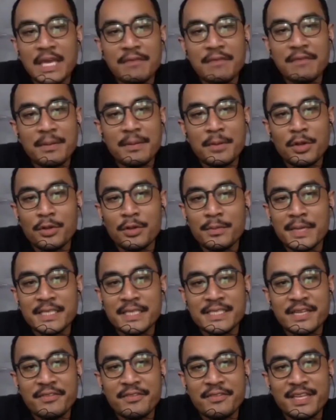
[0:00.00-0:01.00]
up all my
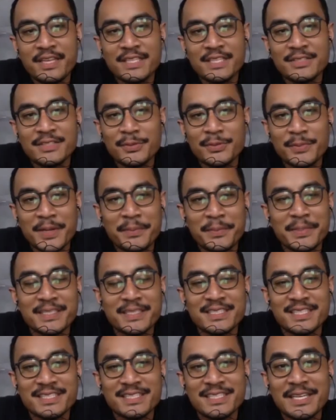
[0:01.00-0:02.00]
savings to my
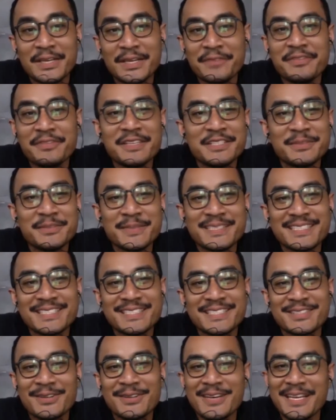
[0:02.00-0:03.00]
business. If this
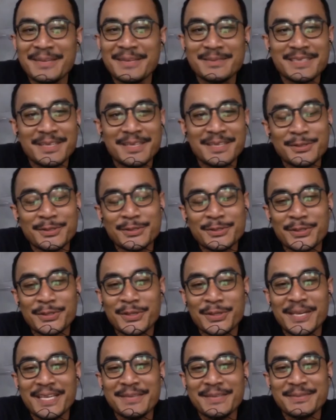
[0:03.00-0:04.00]
business collapse, I also
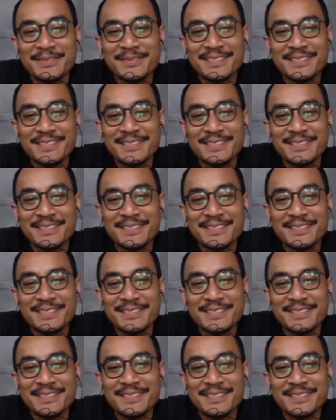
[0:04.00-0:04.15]
collapse.